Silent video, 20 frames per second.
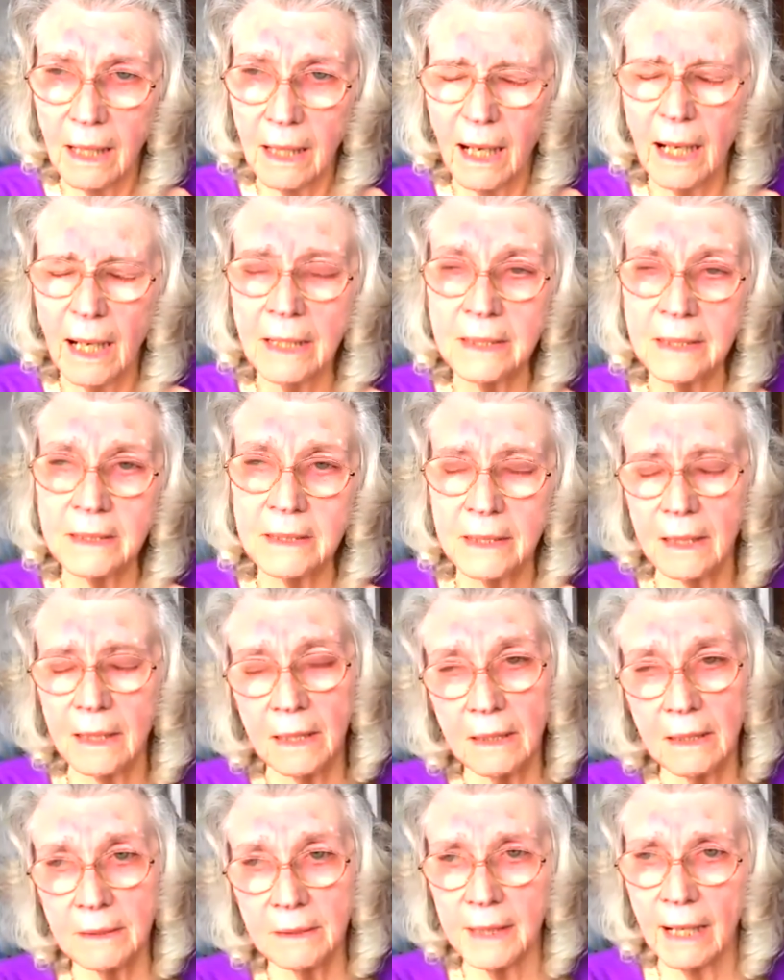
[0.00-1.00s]
And
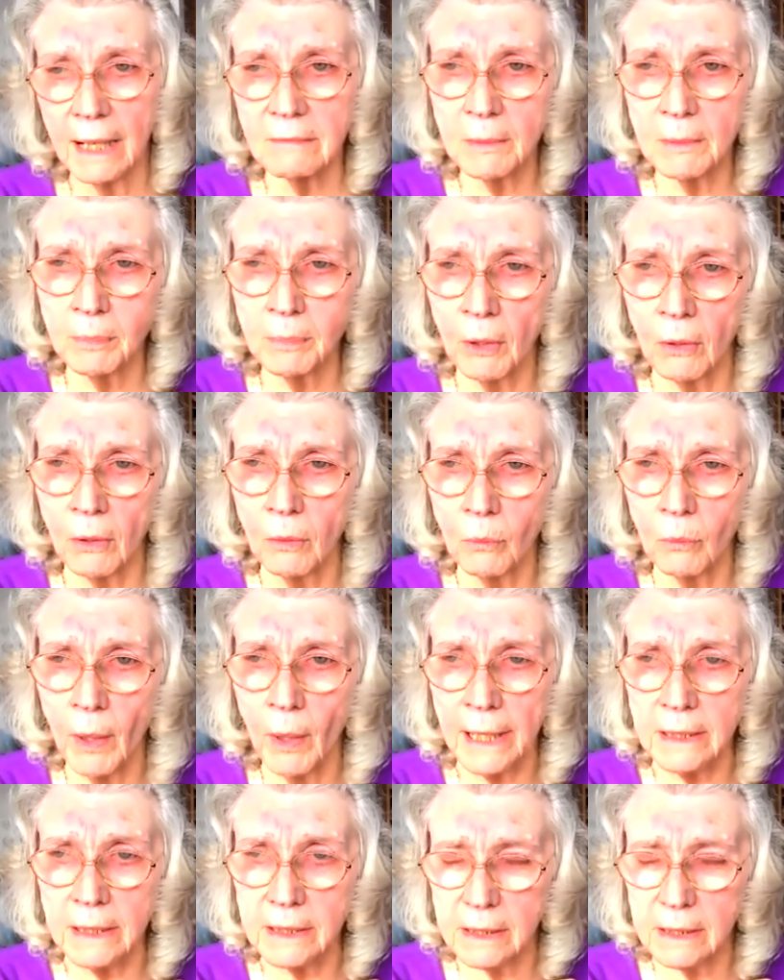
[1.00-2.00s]
that report
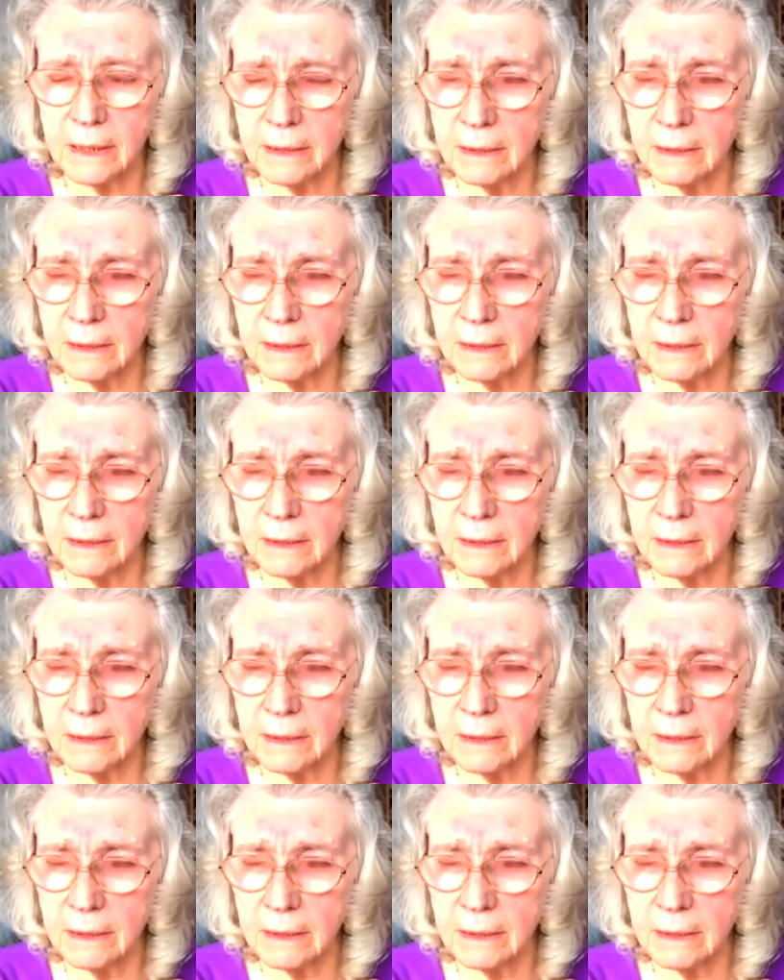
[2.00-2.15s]
went